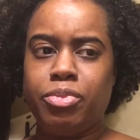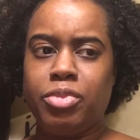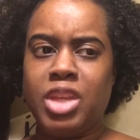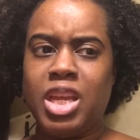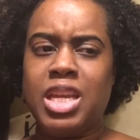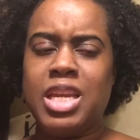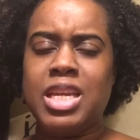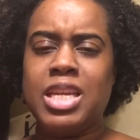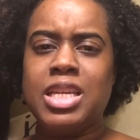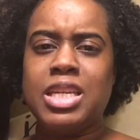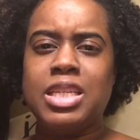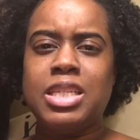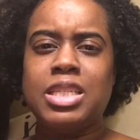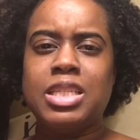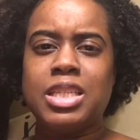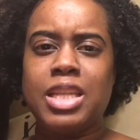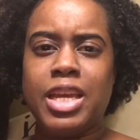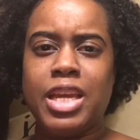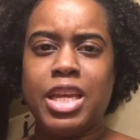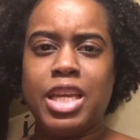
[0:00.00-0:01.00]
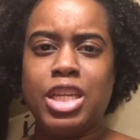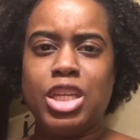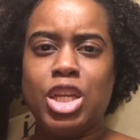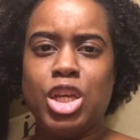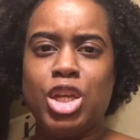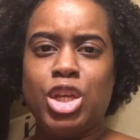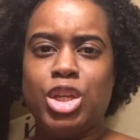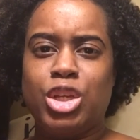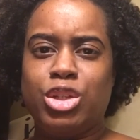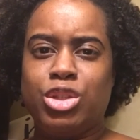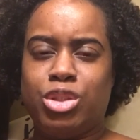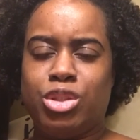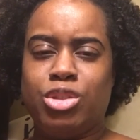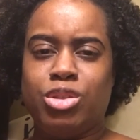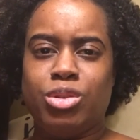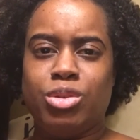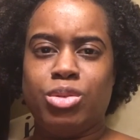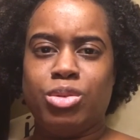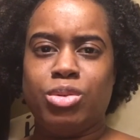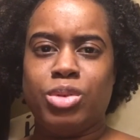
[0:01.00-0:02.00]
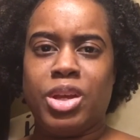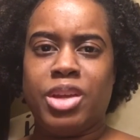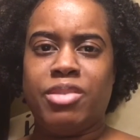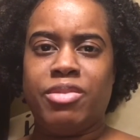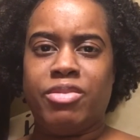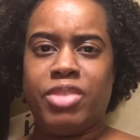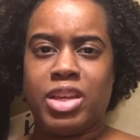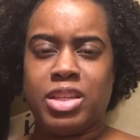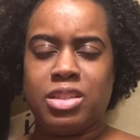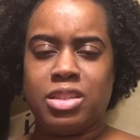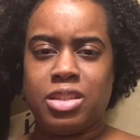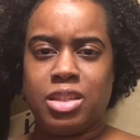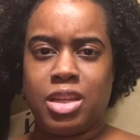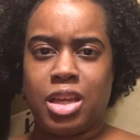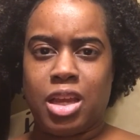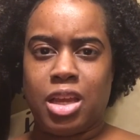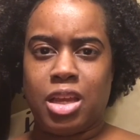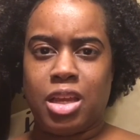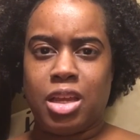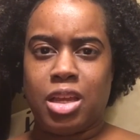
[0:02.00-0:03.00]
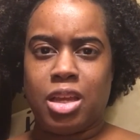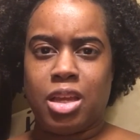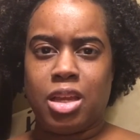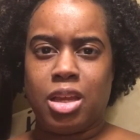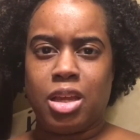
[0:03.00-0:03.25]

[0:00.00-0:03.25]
is led to investigate